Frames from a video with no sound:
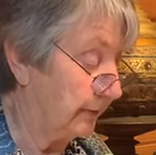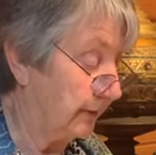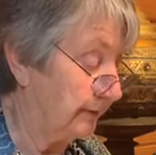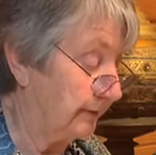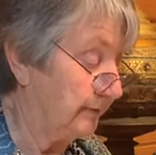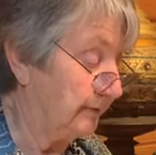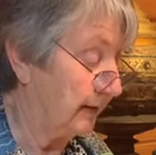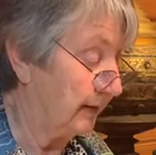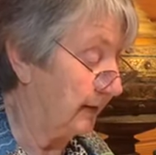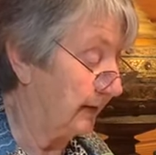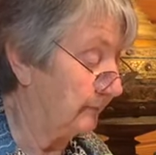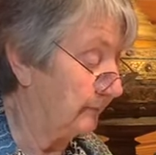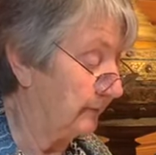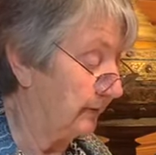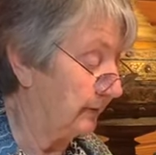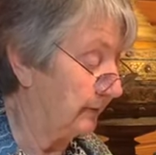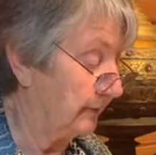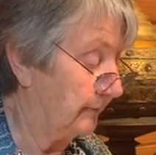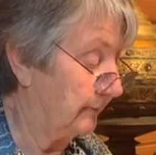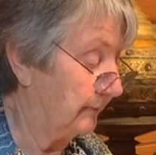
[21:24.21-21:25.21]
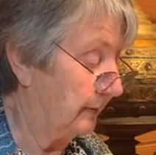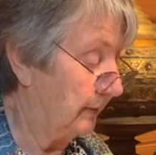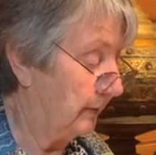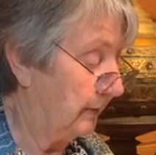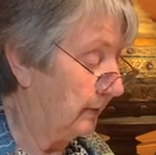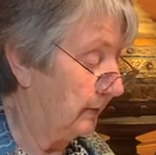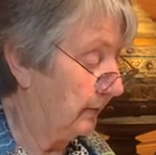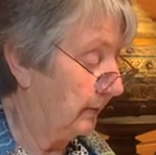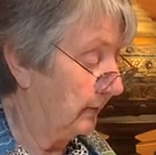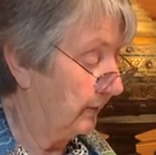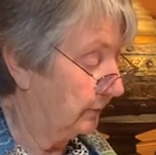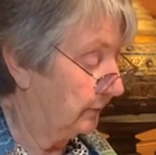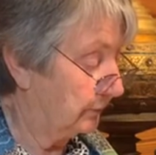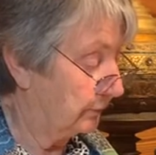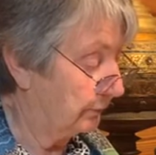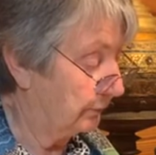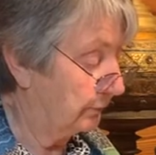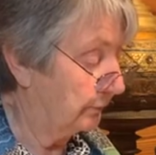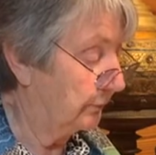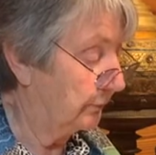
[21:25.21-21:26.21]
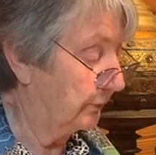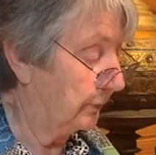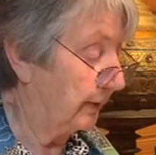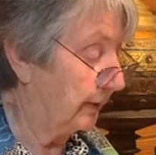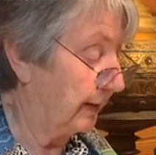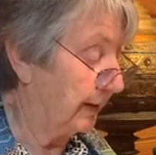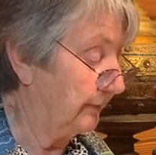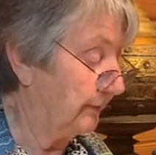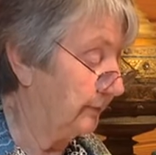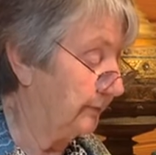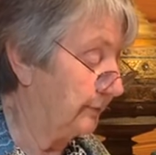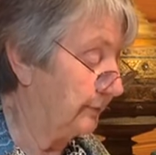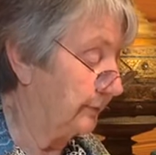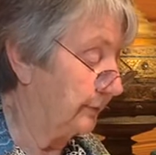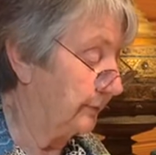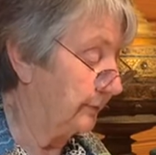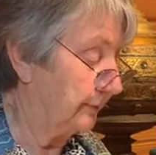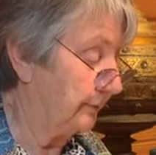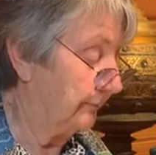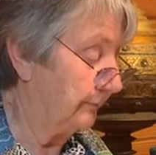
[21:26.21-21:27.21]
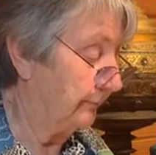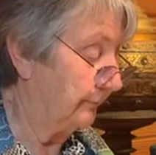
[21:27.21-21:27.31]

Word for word: untimely, true or untrue,